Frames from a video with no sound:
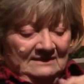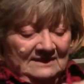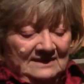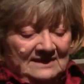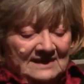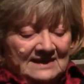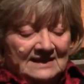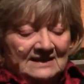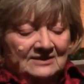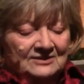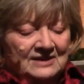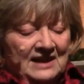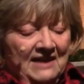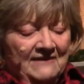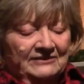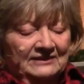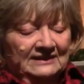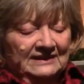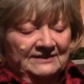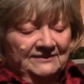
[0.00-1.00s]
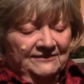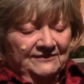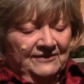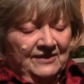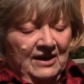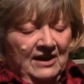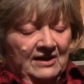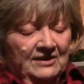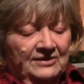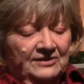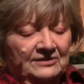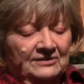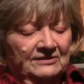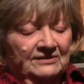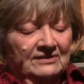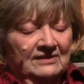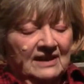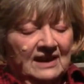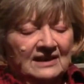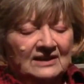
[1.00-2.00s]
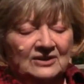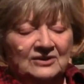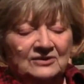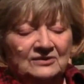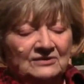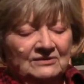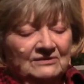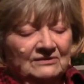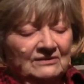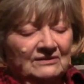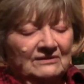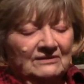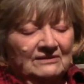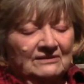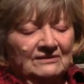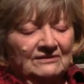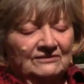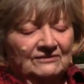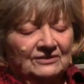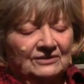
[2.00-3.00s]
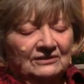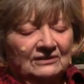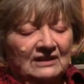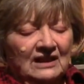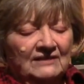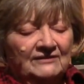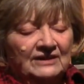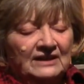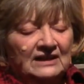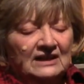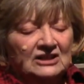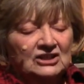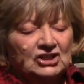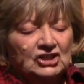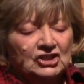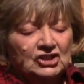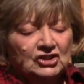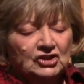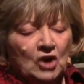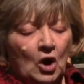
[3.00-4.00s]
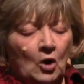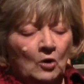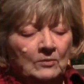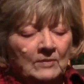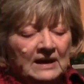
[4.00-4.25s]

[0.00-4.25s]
Dear Heavenly Father, thank you for loving us so